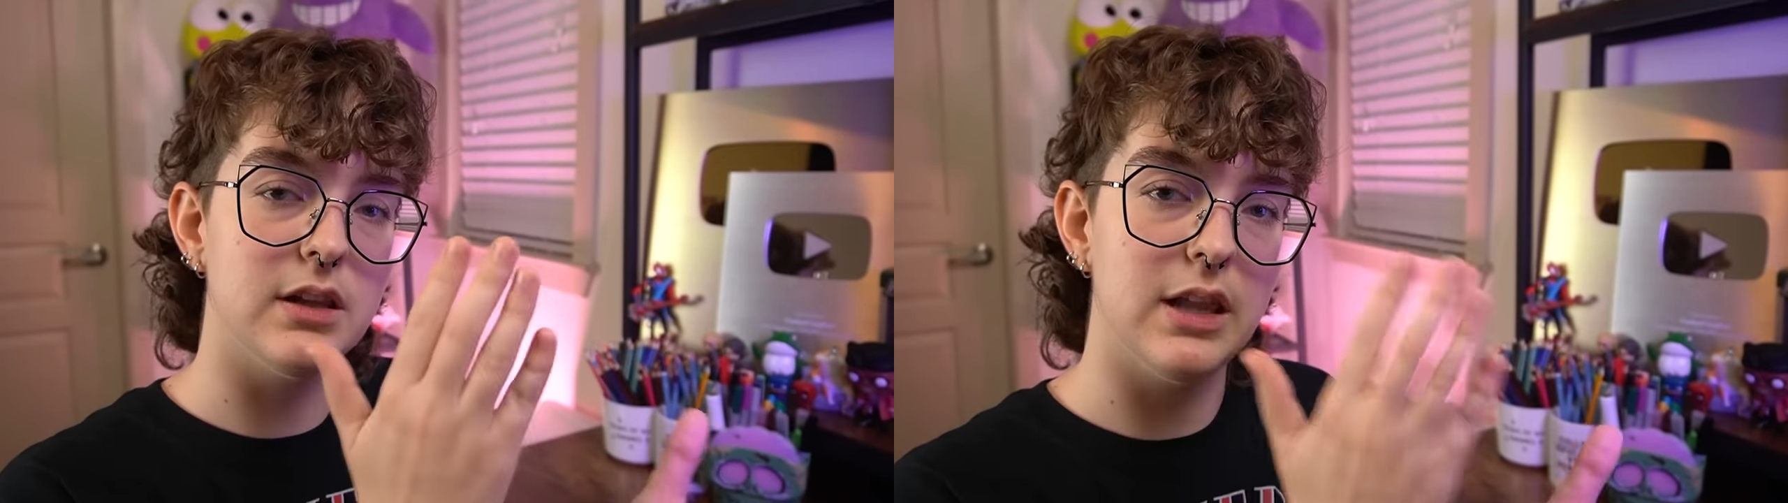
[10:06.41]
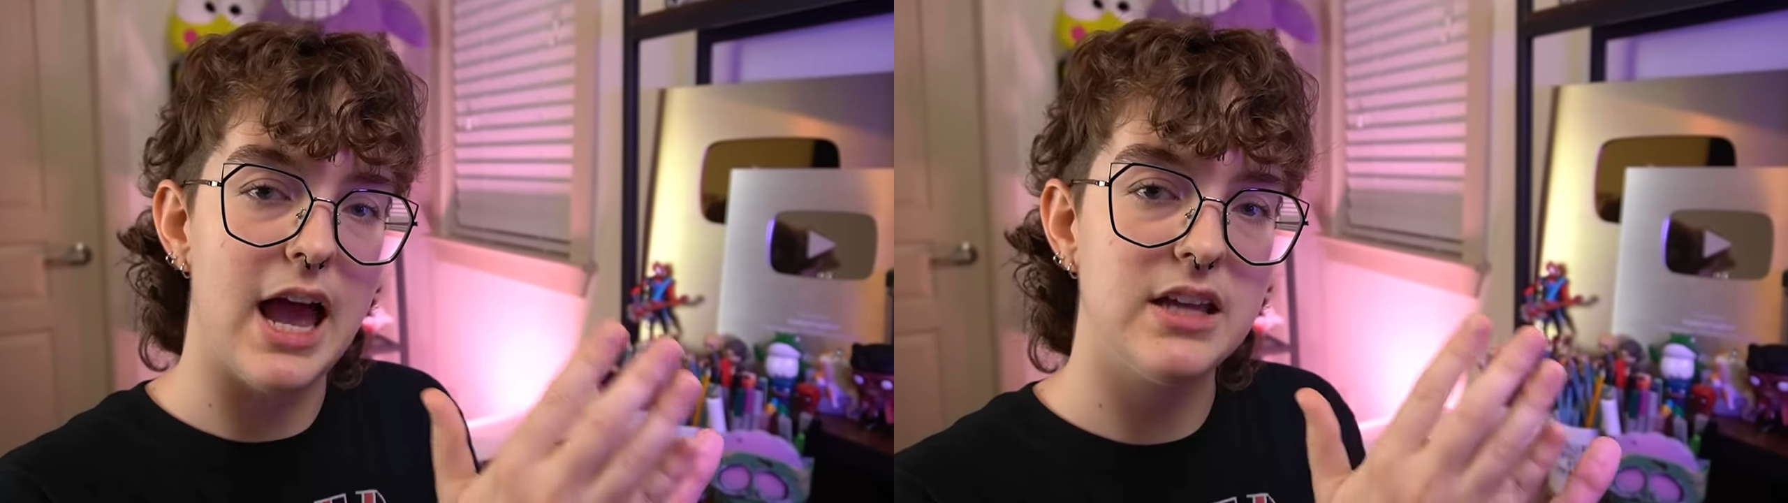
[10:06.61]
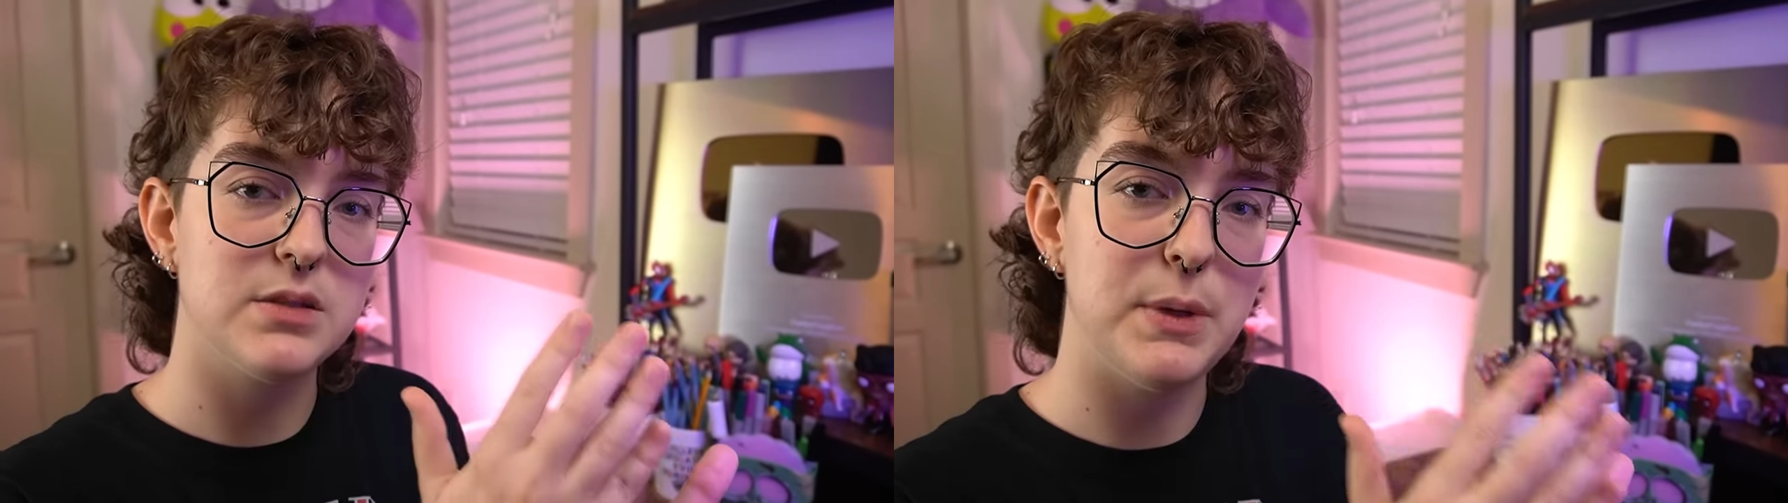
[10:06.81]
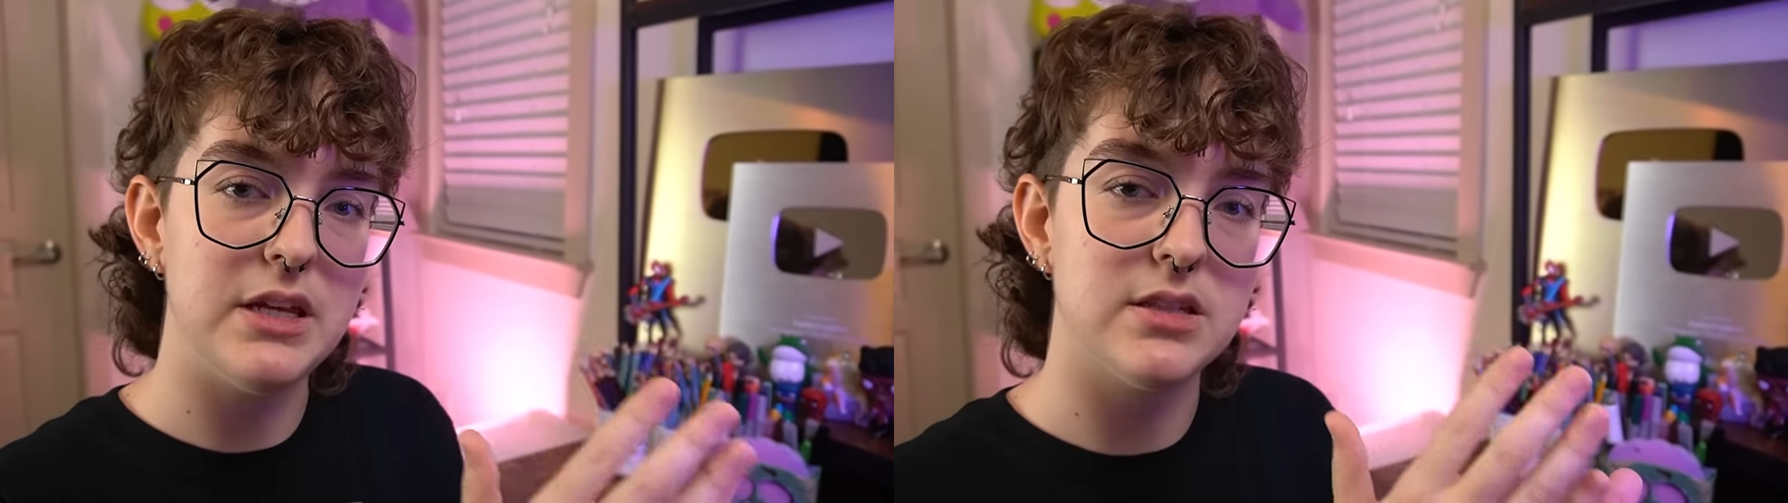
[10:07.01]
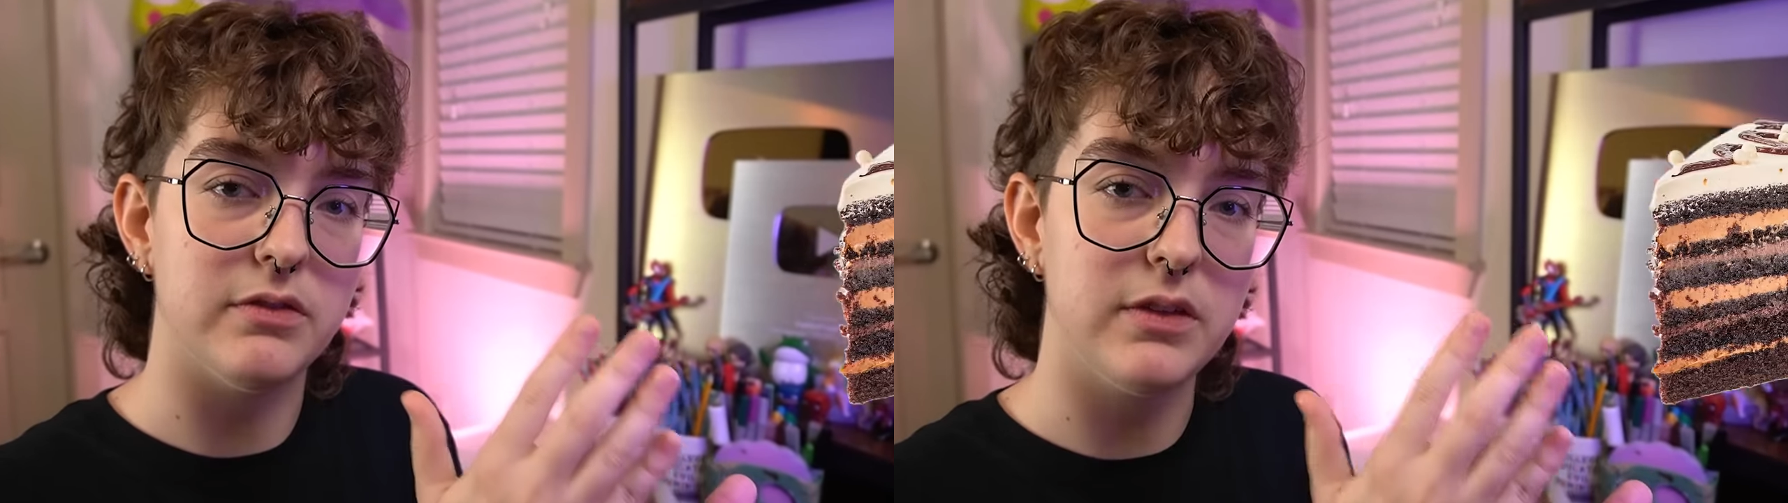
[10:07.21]
the last
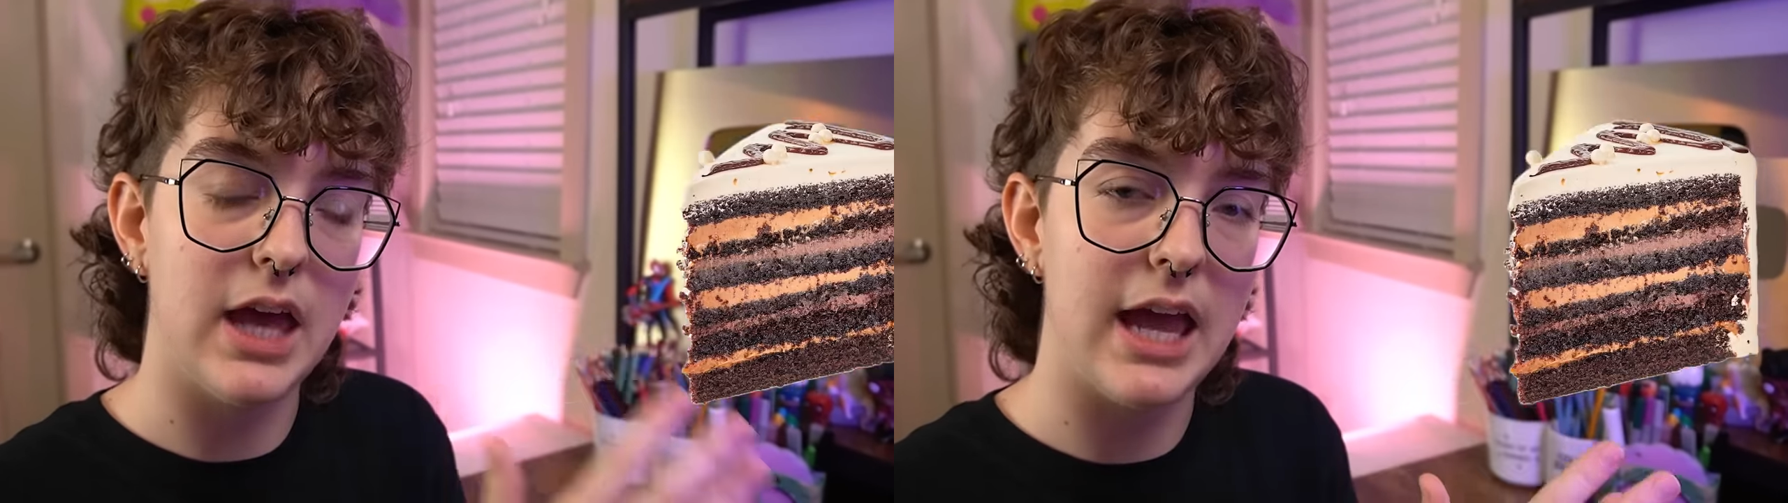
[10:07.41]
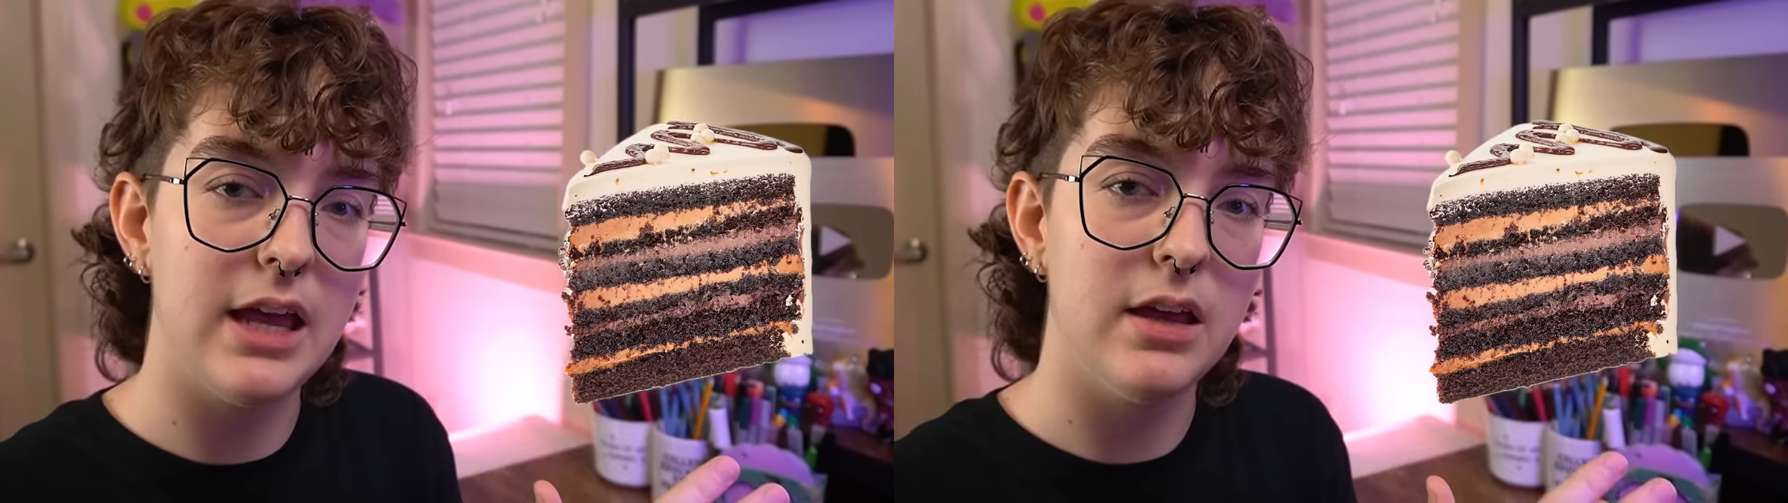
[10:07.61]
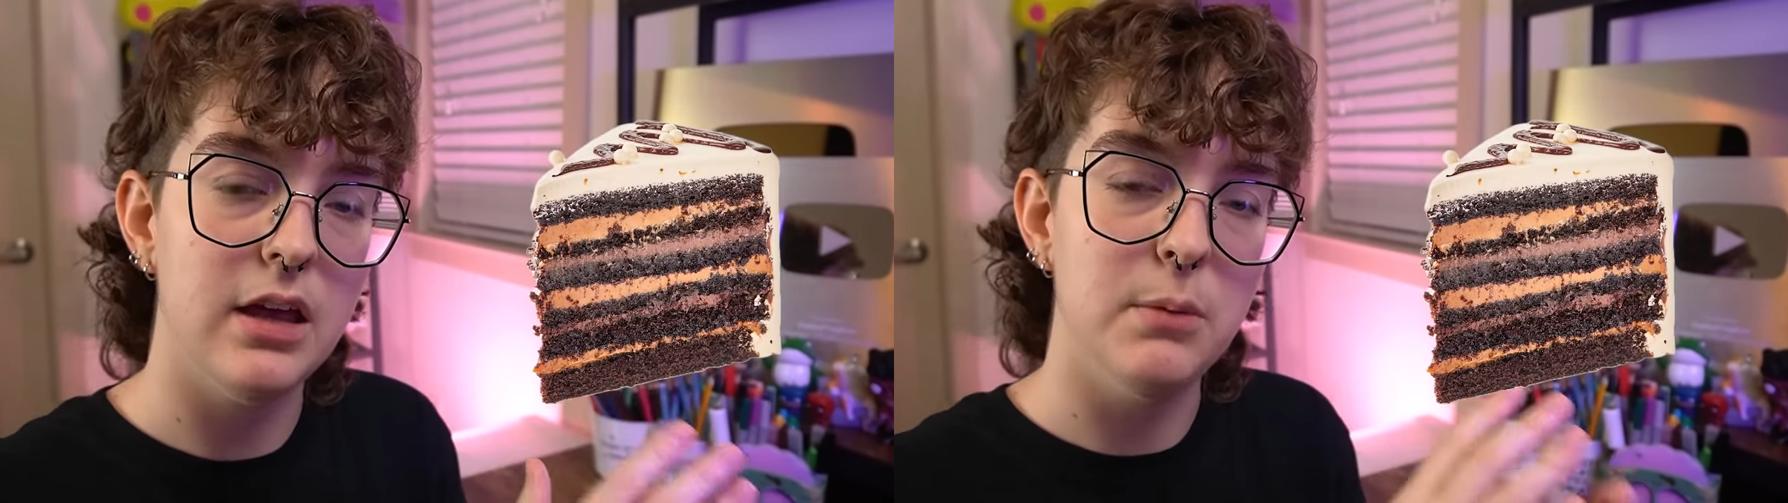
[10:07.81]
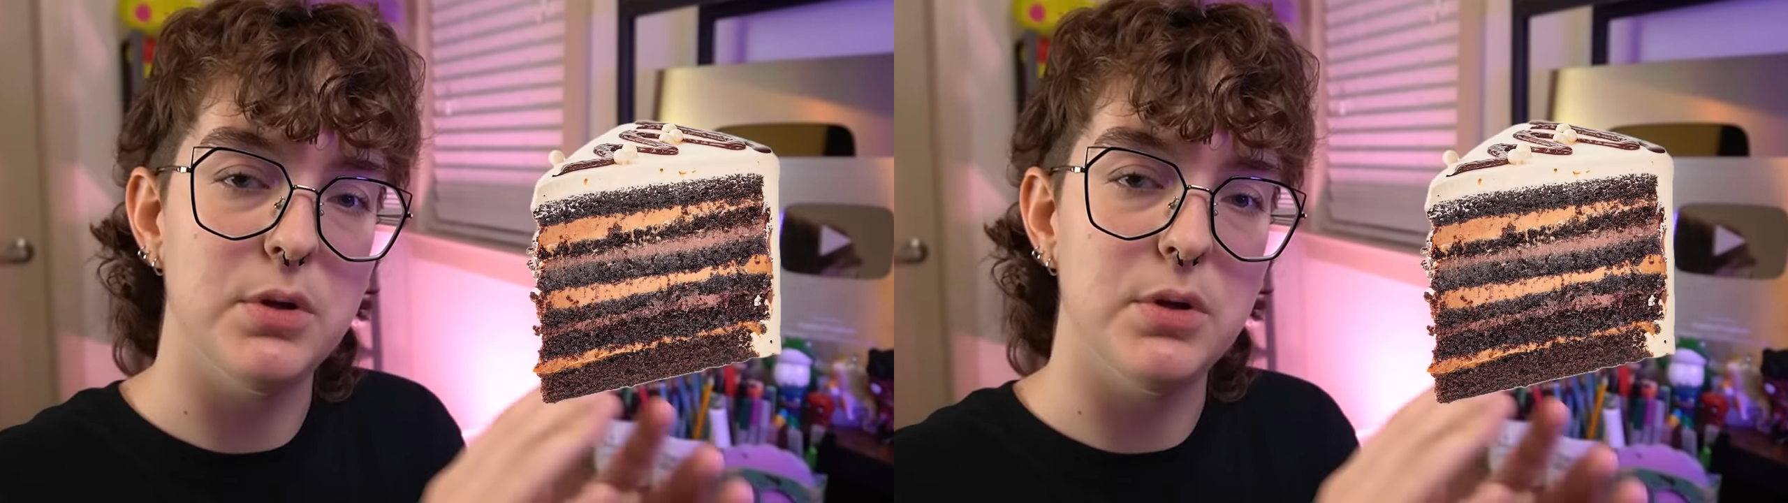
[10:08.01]
piece of cake